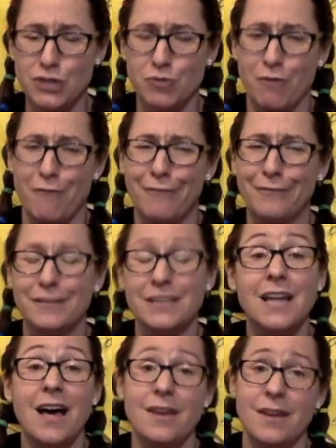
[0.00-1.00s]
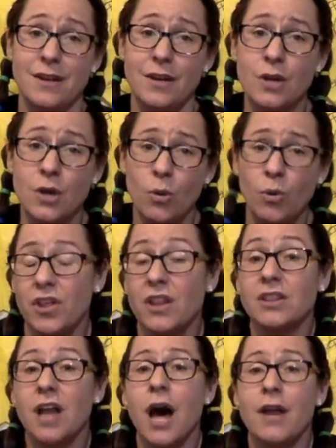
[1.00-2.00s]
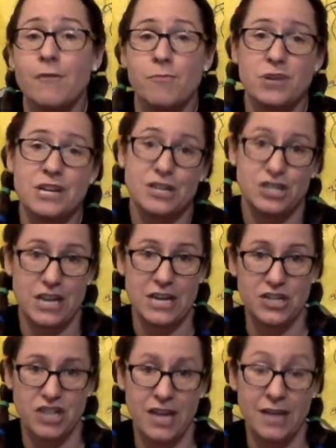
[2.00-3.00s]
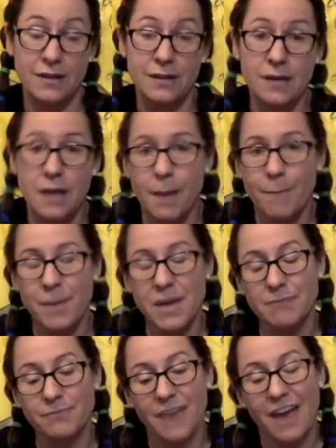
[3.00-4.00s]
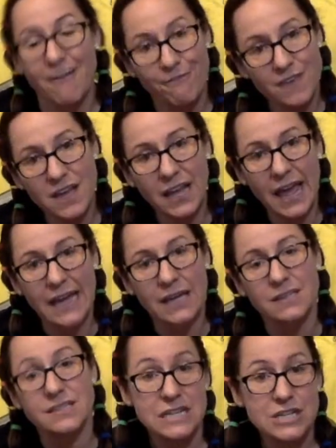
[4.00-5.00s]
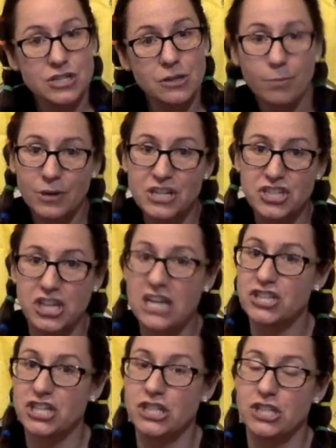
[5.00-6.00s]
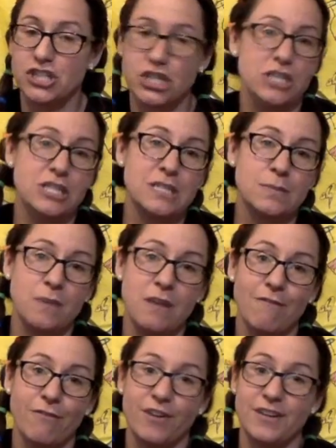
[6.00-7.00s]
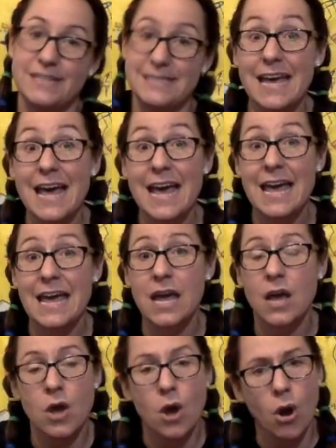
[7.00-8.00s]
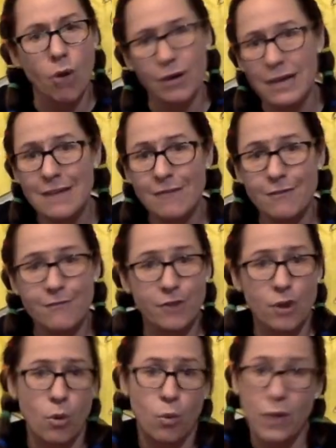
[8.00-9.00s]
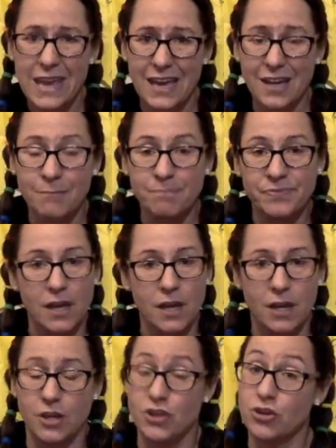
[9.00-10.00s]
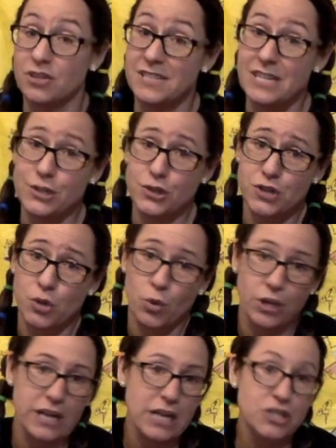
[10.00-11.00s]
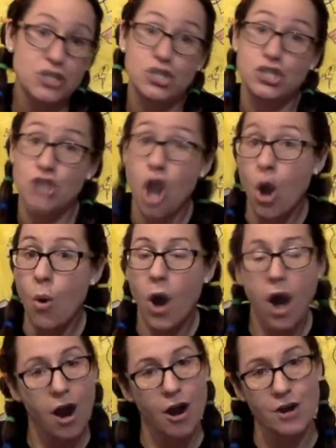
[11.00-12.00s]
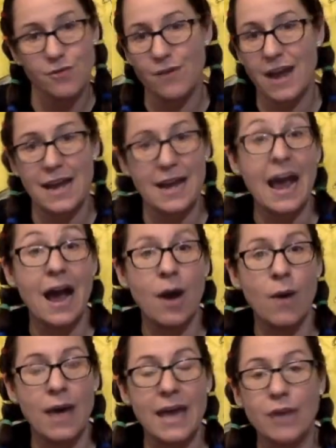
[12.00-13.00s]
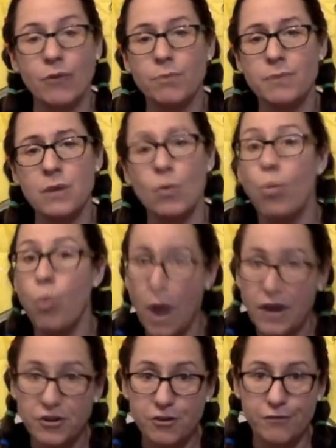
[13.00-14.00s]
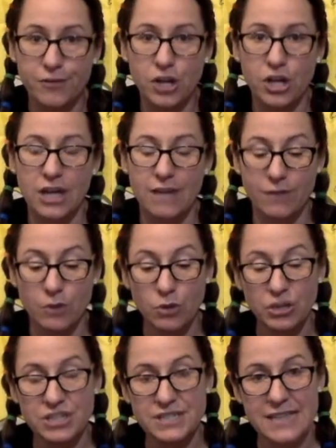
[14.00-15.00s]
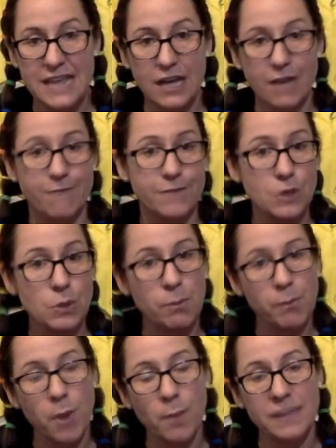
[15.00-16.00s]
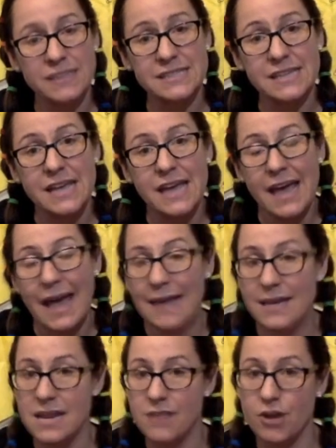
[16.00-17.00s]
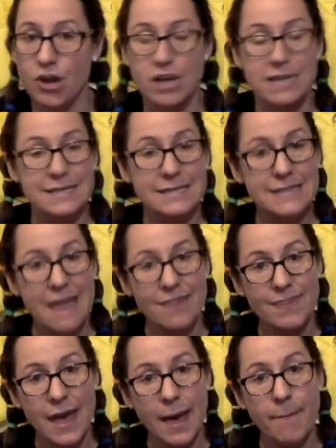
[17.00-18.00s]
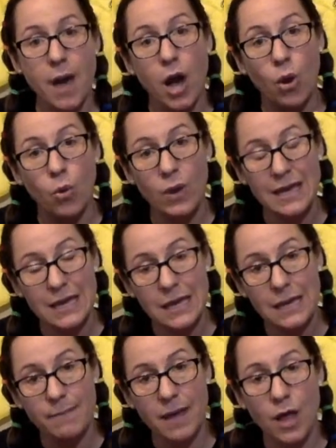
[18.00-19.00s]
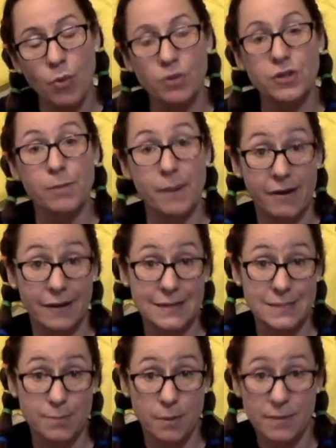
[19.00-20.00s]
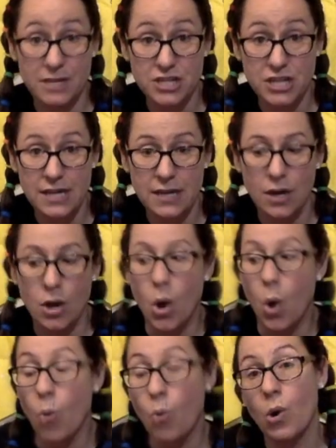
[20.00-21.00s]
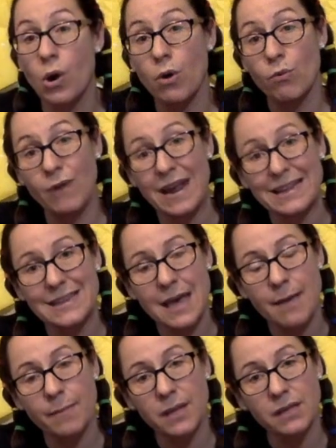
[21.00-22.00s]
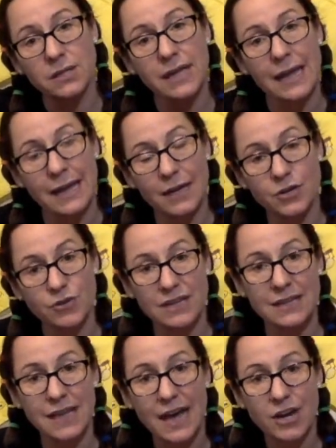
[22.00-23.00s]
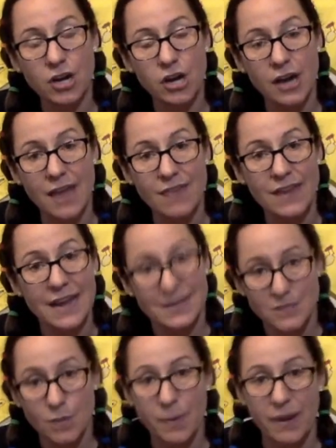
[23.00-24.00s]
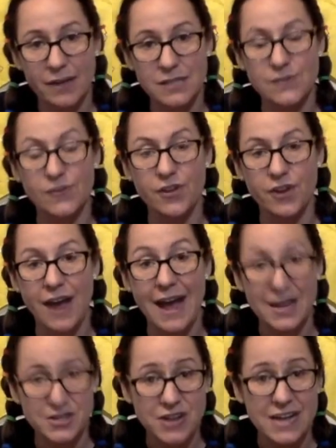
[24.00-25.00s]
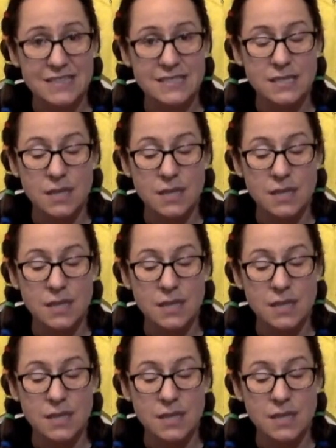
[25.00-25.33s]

were flooded with a lot of appreciation. But I feel like teacher appreciation shouldn't just be for a day or even for a week. Your teachers are working so hard right now, and it would be wonderful if you could just take a few moments and either send them a quick email with your parents' permission, or write them a little handwritten letter and then ask your parents for their address,